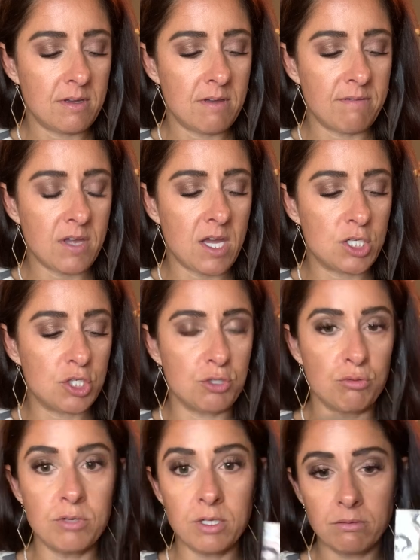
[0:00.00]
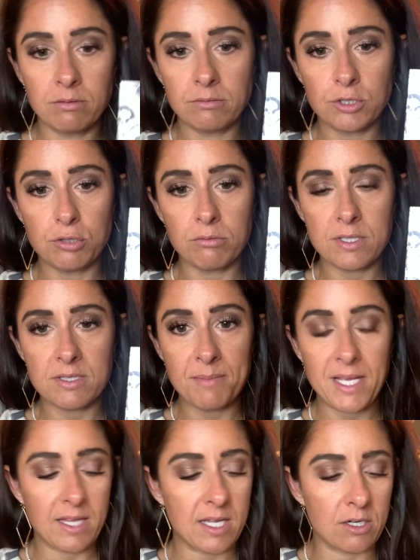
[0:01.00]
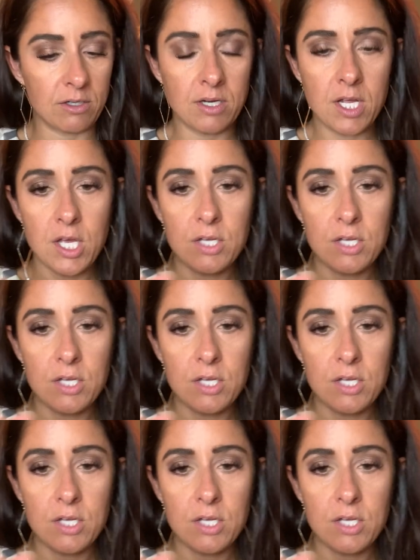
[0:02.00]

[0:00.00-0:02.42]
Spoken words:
I've got June. June is my lighter.